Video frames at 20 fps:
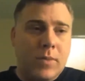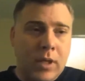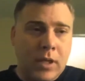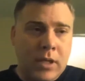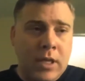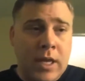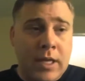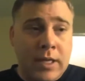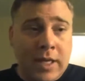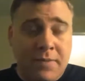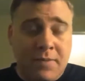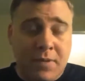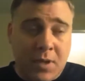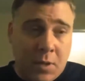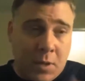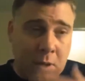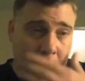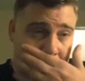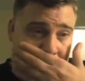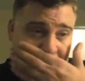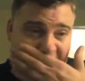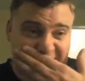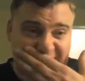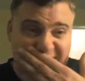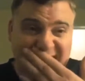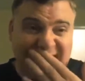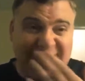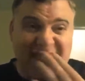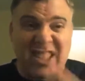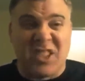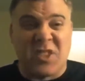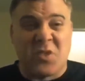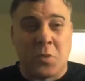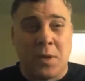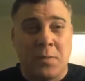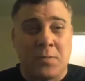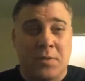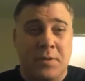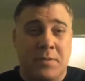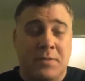I'm going to give you a basic
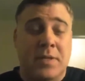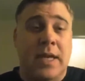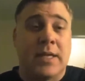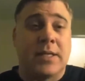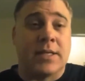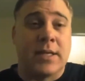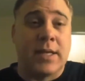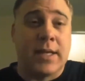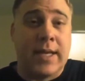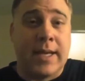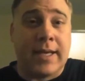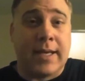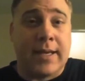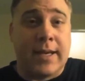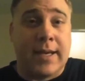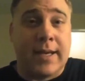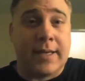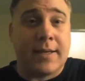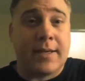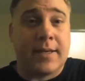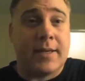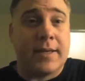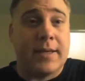description of Jason Laycock.